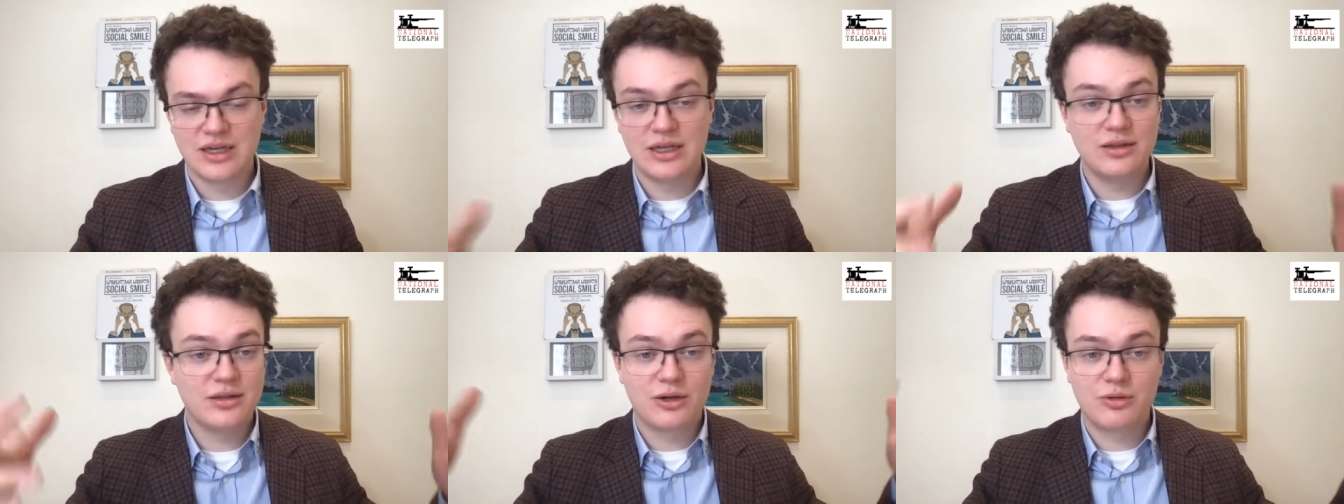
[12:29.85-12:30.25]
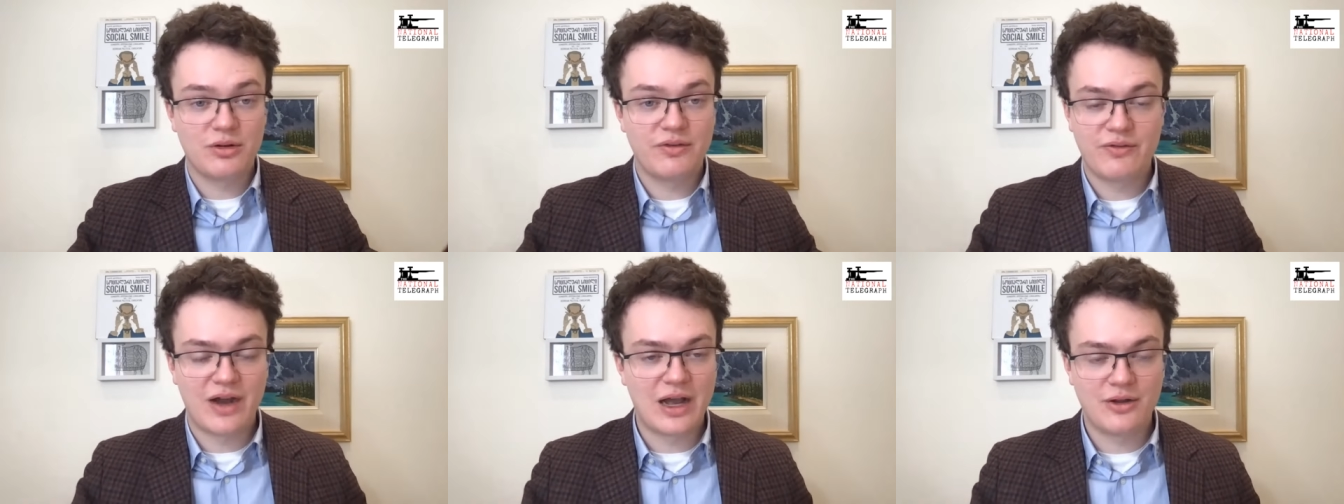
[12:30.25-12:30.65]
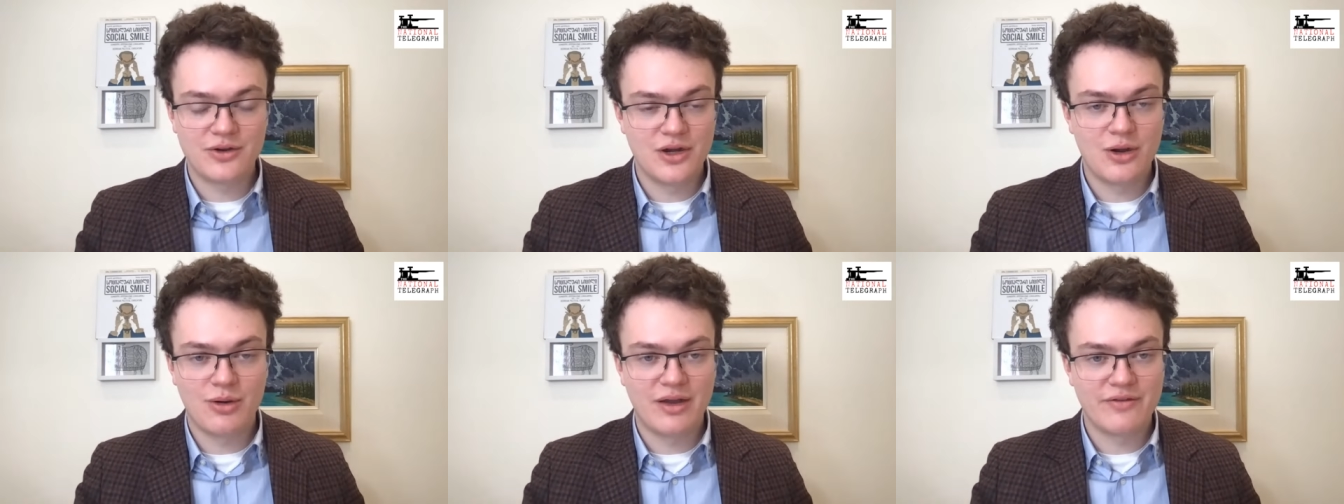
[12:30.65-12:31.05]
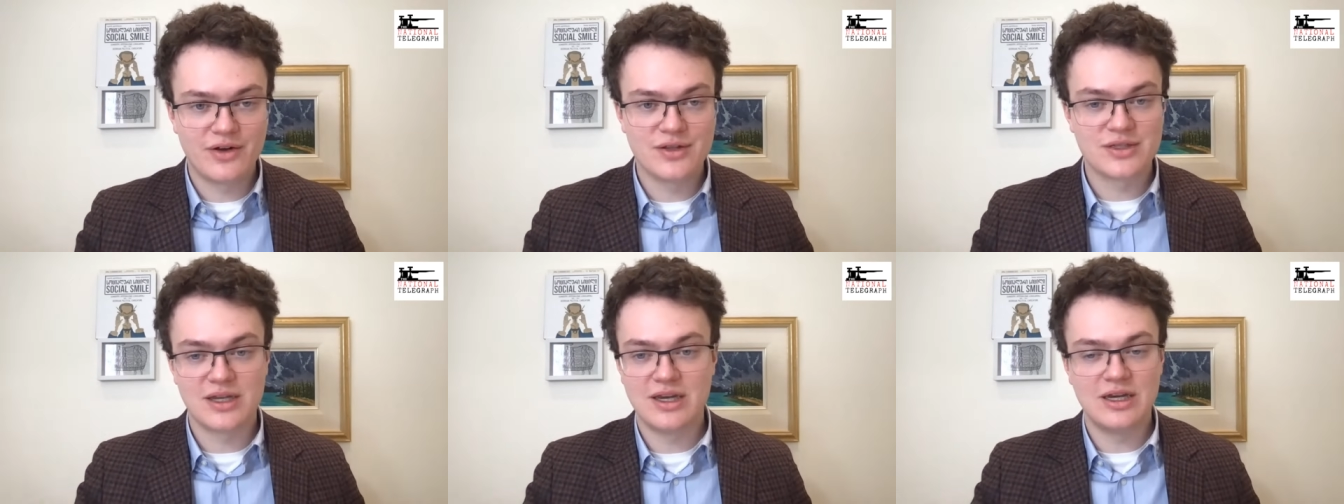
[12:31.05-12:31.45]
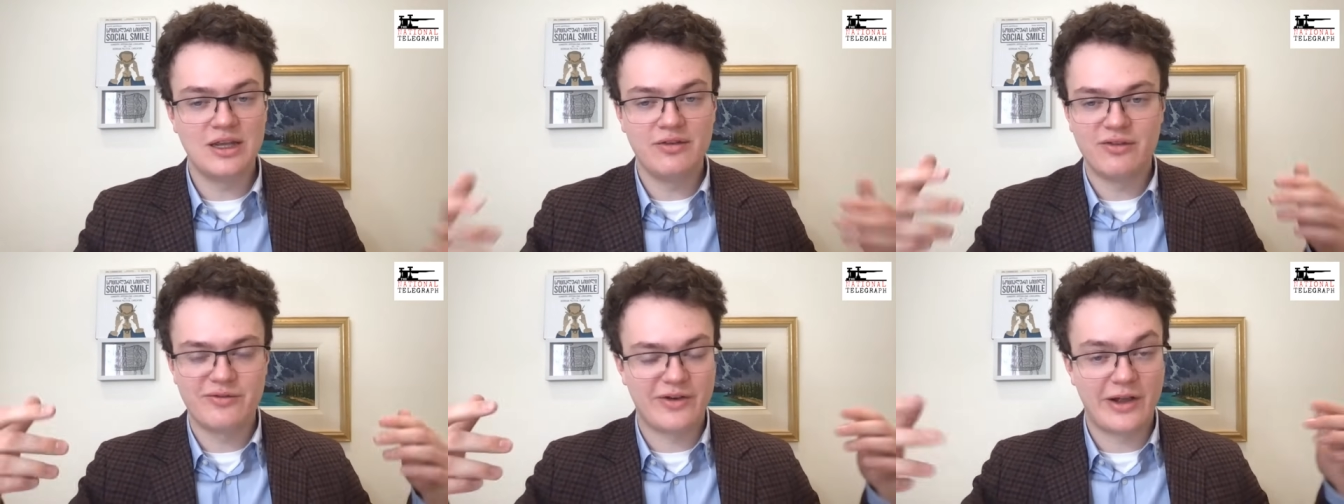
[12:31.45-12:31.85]
He literally filed no evidence, and
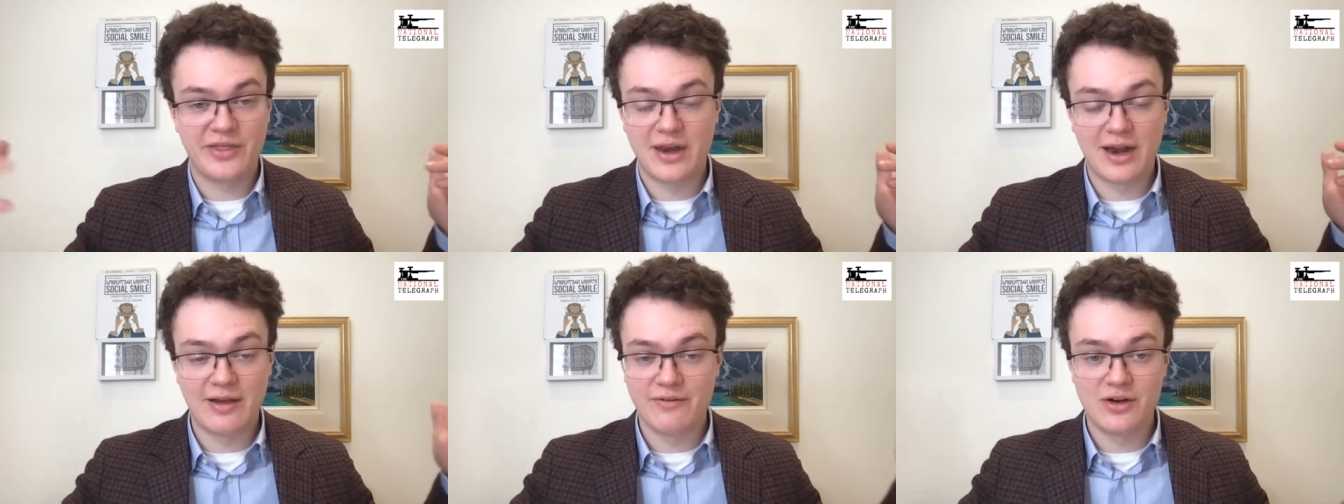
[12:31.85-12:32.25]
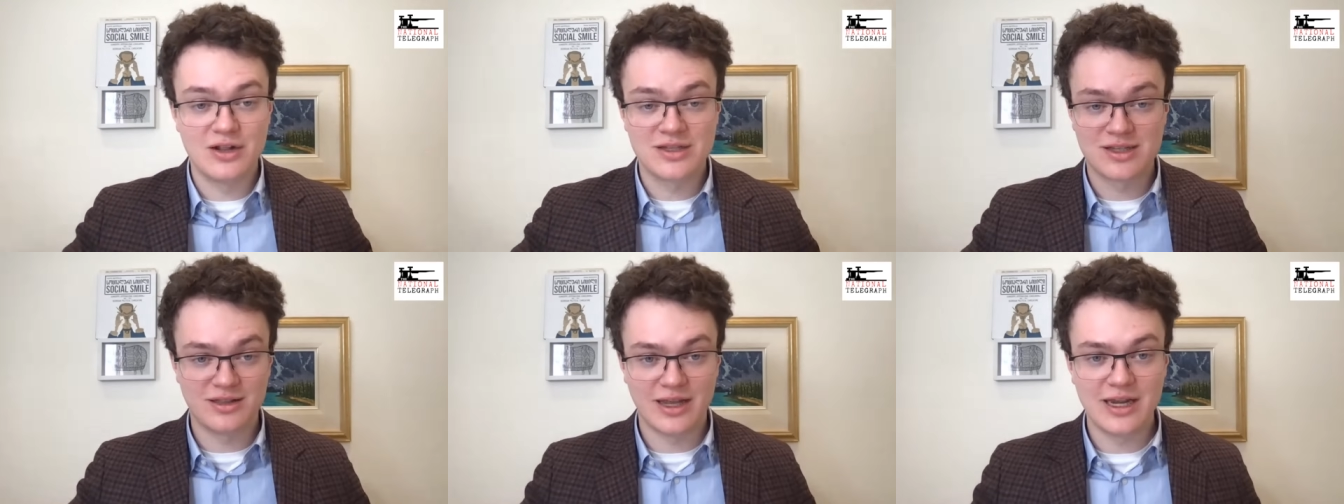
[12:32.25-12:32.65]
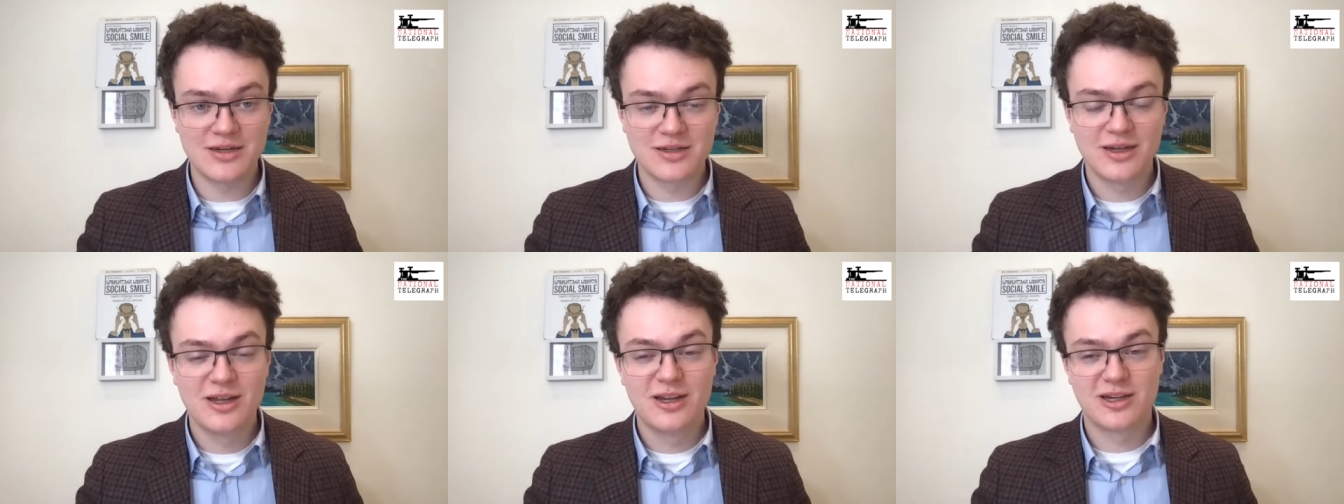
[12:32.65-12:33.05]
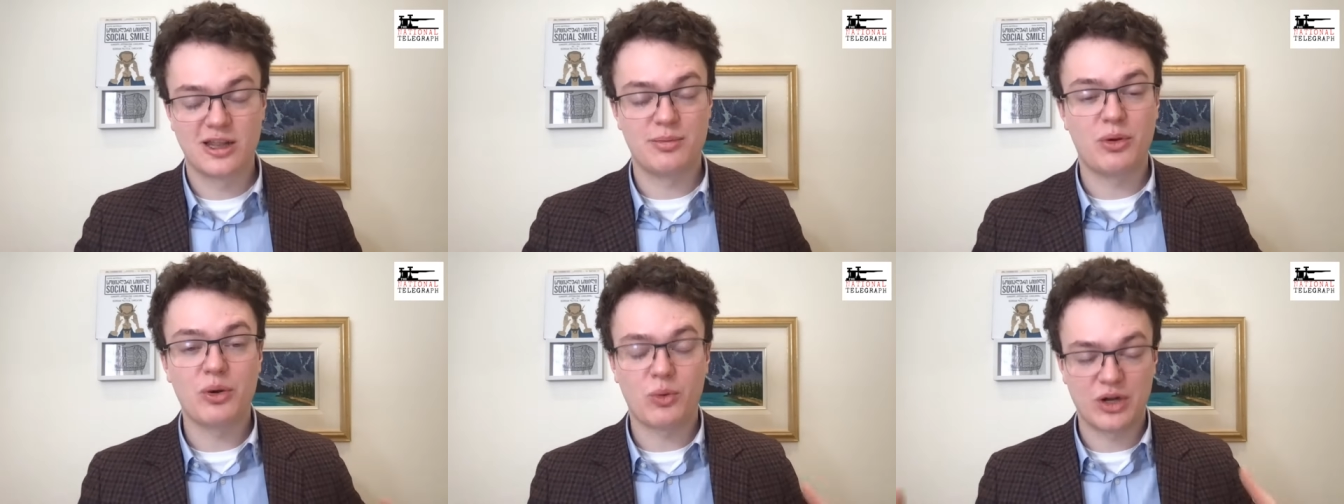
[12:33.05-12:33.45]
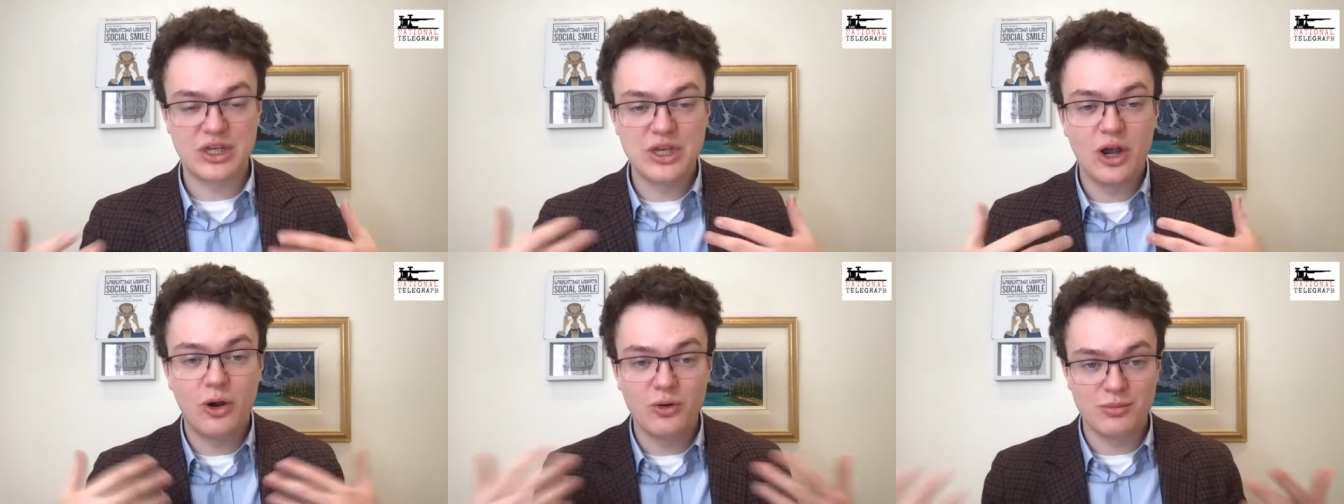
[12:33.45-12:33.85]
he even filed that evidence late to the point where
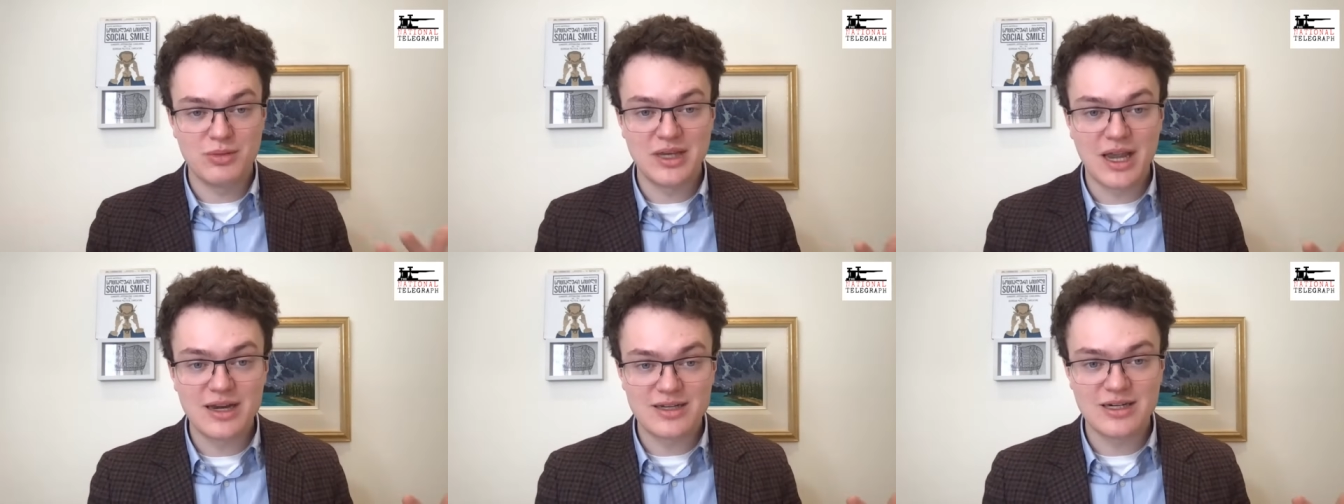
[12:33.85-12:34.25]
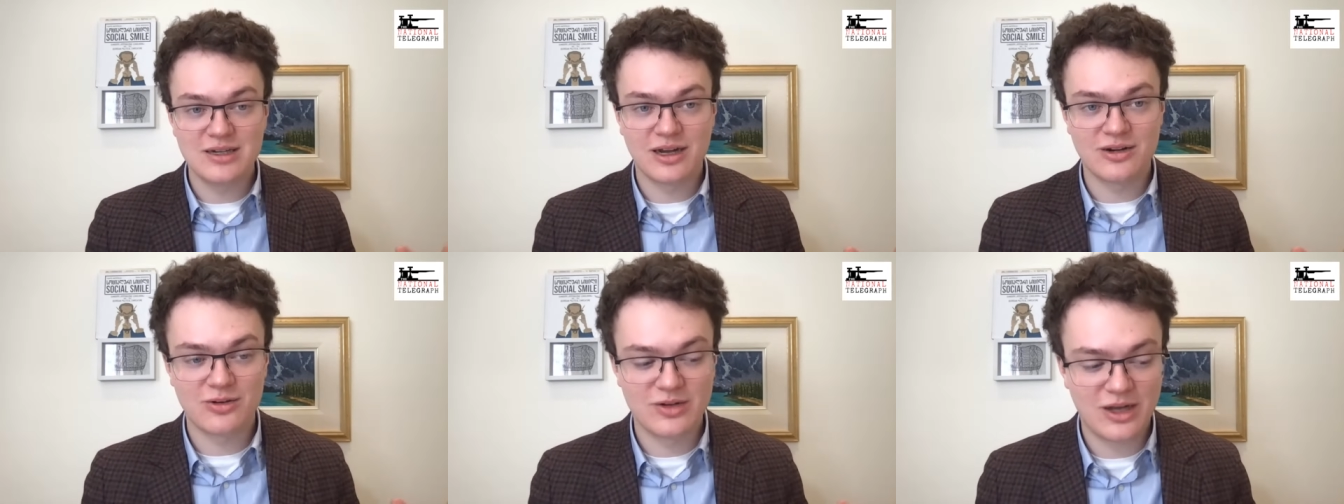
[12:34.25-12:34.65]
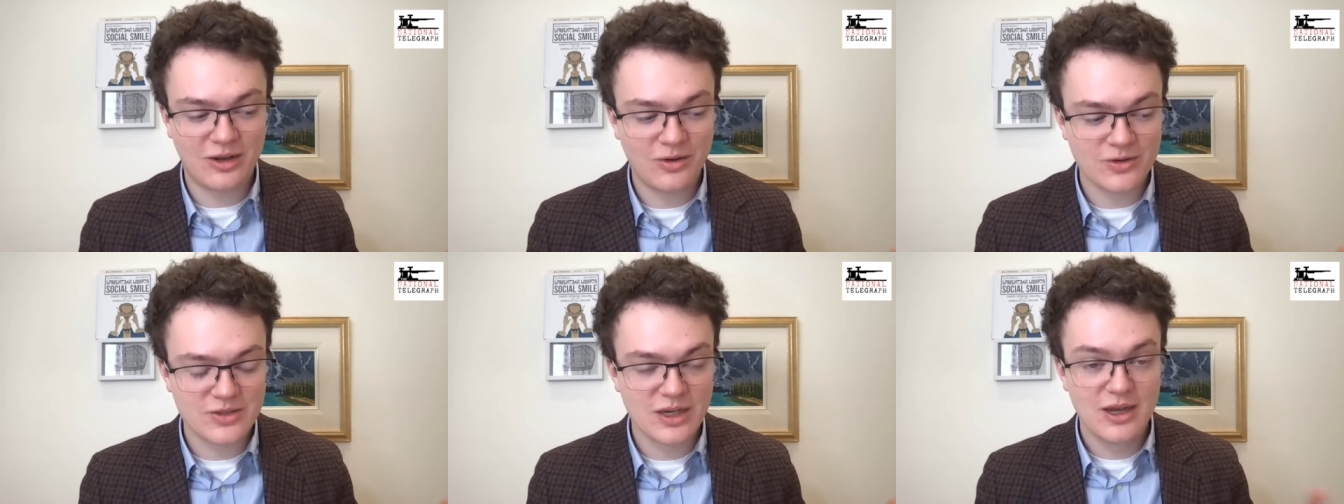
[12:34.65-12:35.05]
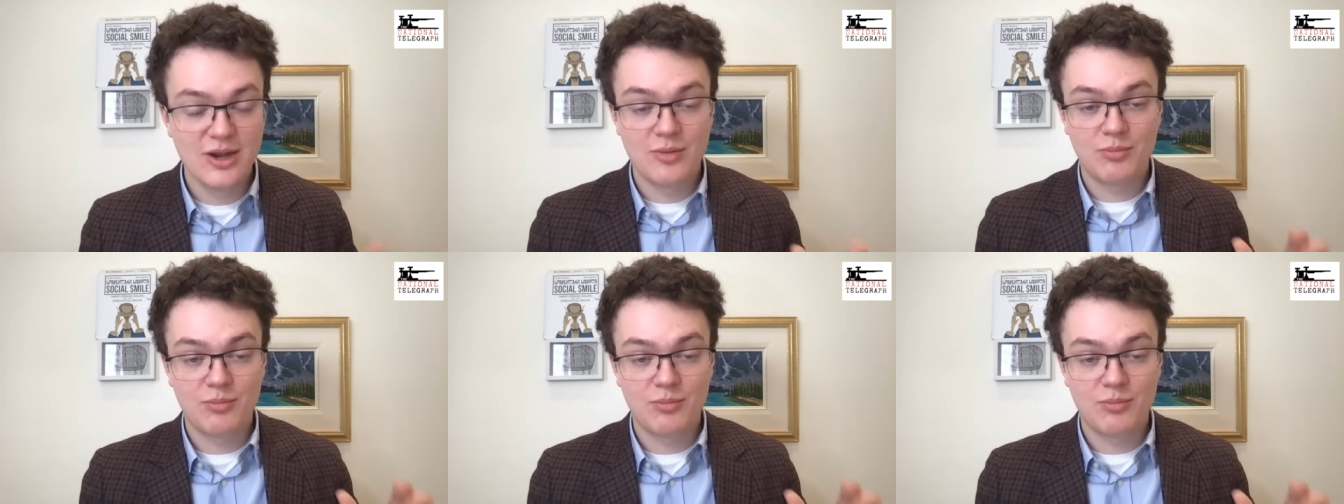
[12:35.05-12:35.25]
he owed me eighteen hundred dollars.